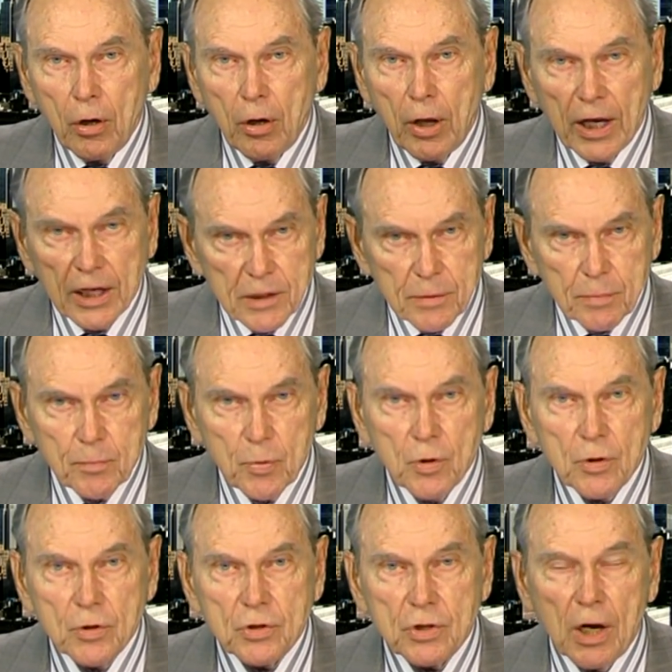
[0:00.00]

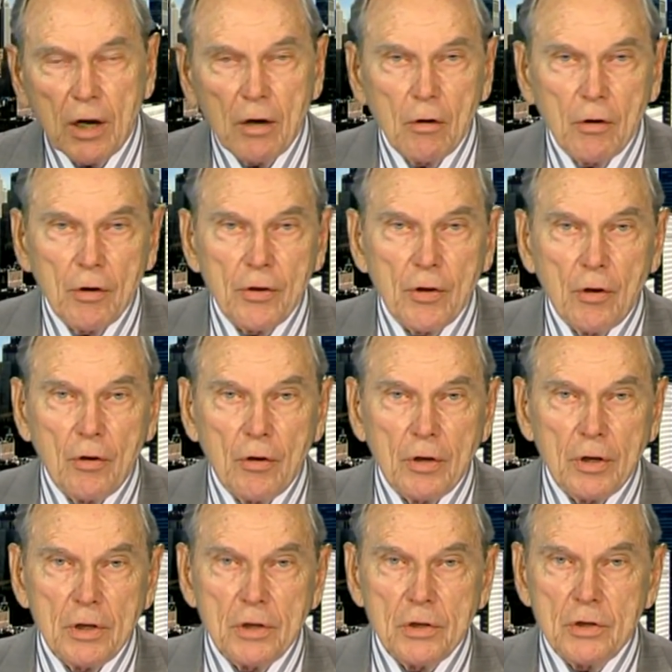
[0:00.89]
experts, our
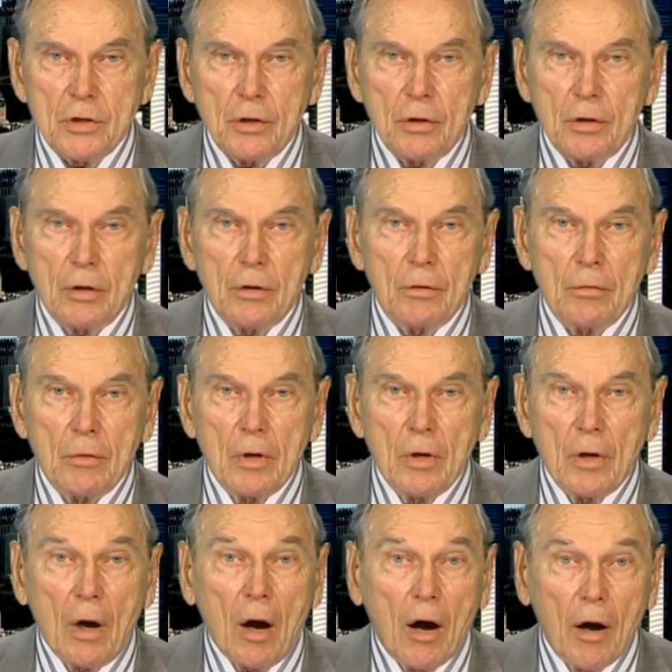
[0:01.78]
authorities uh,
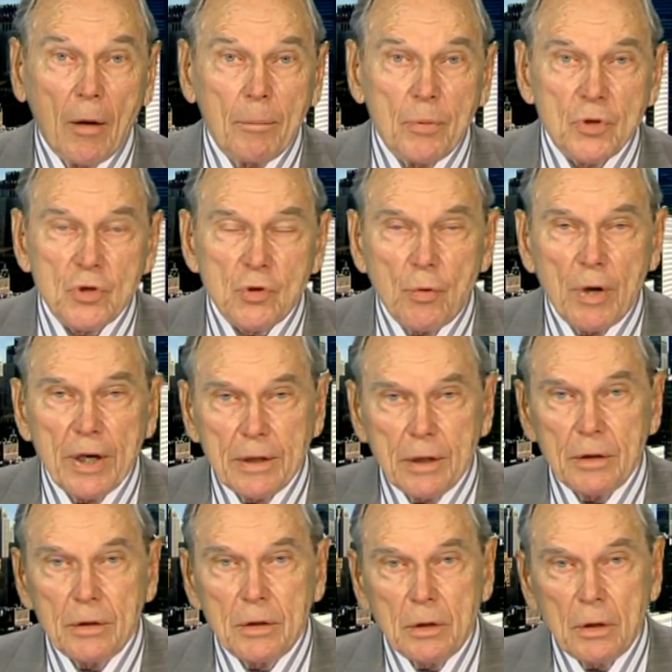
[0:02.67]
are
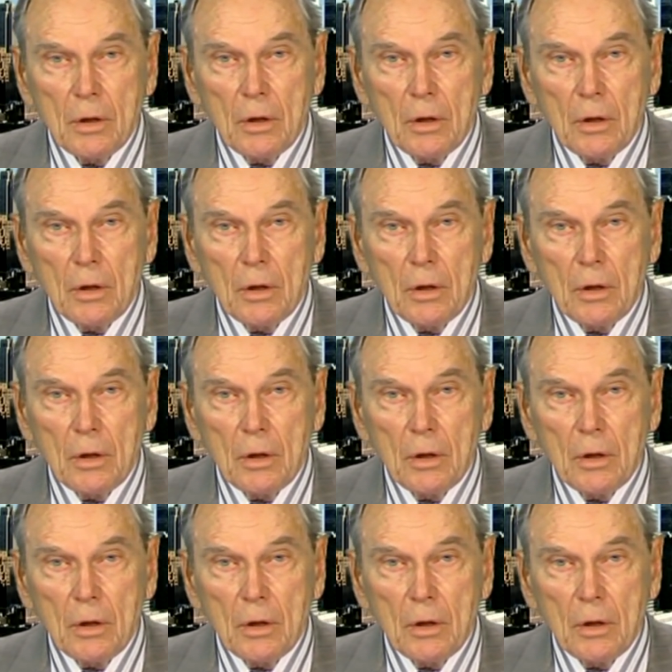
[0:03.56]
persuaded